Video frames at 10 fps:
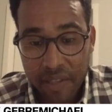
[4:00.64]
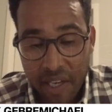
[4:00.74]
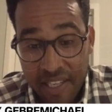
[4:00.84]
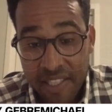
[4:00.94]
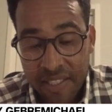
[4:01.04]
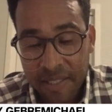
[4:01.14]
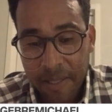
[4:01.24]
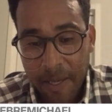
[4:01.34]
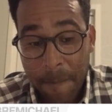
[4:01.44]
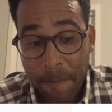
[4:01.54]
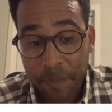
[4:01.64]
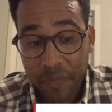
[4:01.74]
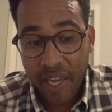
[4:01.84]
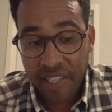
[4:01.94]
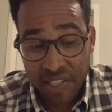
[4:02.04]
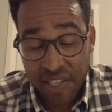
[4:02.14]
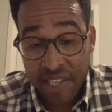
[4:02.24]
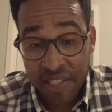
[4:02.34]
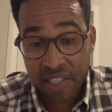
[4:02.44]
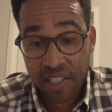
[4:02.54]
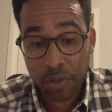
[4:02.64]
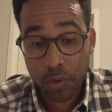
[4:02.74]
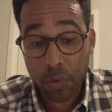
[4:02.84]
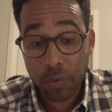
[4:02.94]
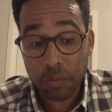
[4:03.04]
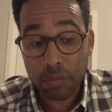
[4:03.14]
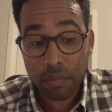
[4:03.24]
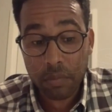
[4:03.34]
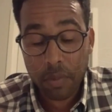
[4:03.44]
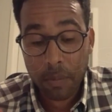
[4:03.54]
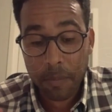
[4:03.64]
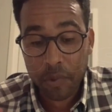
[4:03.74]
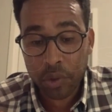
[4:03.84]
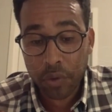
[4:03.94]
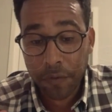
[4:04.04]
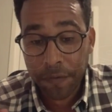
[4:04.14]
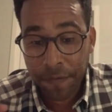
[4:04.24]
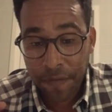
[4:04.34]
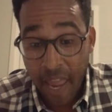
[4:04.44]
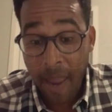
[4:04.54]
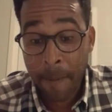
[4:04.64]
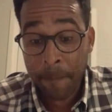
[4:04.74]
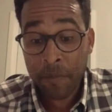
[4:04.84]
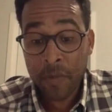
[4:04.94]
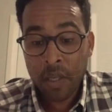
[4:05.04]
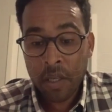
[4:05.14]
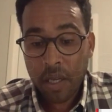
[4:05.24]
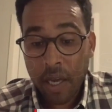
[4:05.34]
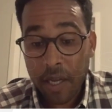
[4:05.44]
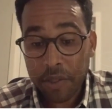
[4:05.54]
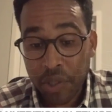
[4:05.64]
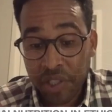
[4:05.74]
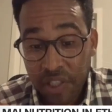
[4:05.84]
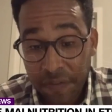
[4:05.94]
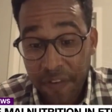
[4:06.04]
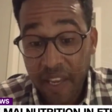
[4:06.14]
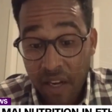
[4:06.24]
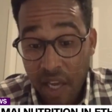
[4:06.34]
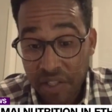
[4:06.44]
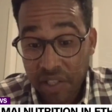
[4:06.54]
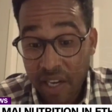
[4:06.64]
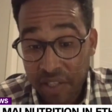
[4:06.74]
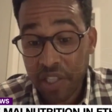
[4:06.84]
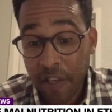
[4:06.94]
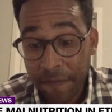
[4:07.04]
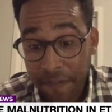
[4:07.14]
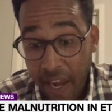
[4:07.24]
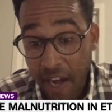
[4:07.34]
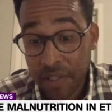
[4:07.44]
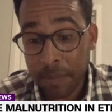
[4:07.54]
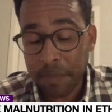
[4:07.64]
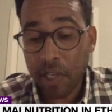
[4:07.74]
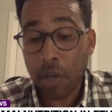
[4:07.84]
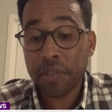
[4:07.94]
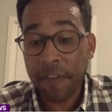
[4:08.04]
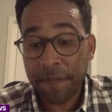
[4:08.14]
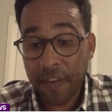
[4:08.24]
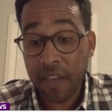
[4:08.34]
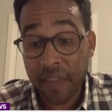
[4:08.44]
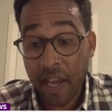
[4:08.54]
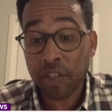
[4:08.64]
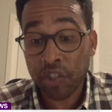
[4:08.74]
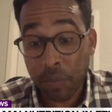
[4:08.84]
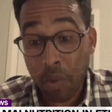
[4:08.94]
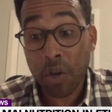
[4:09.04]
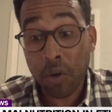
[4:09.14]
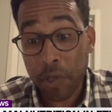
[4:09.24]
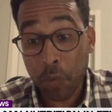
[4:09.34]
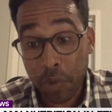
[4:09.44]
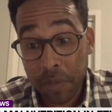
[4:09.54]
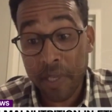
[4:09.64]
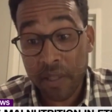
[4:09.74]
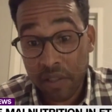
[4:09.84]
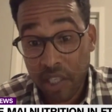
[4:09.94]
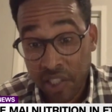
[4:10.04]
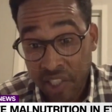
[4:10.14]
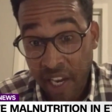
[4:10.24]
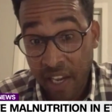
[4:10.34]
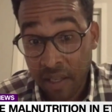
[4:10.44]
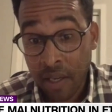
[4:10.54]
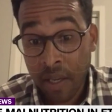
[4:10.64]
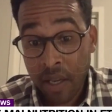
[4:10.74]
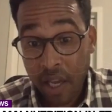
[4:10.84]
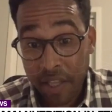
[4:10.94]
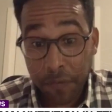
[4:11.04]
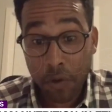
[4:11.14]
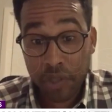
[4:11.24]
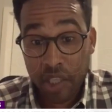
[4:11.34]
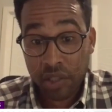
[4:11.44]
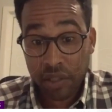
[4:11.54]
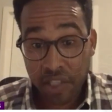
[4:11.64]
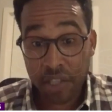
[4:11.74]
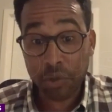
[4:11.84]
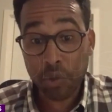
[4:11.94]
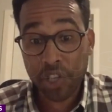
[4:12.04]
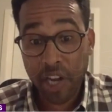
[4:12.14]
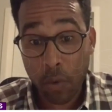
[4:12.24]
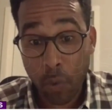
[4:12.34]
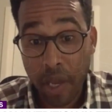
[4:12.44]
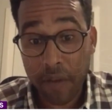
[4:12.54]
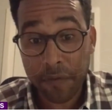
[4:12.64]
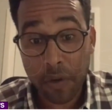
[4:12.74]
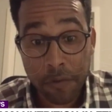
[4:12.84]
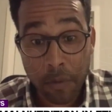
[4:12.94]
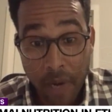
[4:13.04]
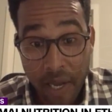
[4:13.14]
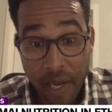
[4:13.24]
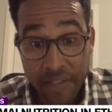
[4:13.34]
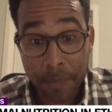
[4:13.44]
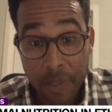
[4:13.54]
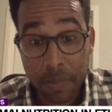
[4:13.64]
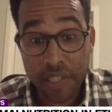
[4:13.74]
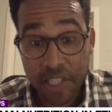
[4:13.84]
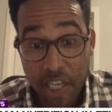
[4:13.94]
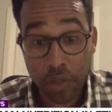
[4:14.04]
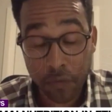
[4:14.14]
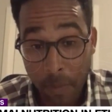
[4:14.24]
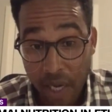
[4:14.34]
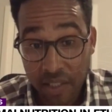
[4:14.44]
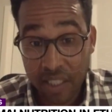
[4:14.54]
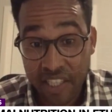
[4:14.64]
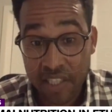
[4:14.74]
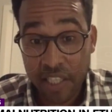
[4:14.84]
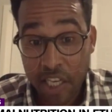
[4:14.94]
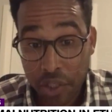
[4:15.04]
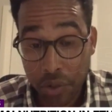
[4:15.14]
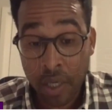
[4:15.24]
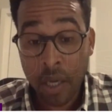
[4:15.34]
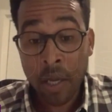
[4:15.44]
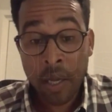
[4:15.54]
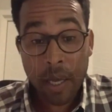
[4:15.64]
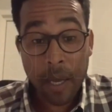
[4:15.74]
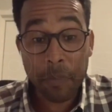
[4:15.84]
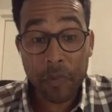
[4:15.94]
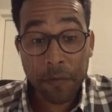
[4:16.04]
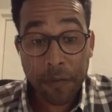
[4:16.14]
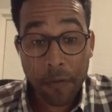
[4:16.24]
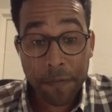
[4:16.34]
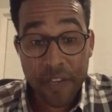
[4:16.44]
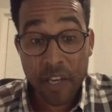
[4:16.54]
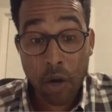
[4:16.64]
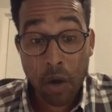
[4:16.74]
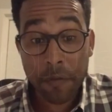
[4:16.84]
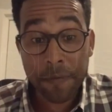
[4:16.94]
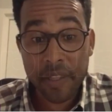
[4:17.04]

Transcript: there is um, a tendency to to fear uh, to interfere in other countries' affairs because they fear that tomorrow it would be their turn, and therefore they they tend to shy away from from other people's issues, from other leaders' issues, um, for fear of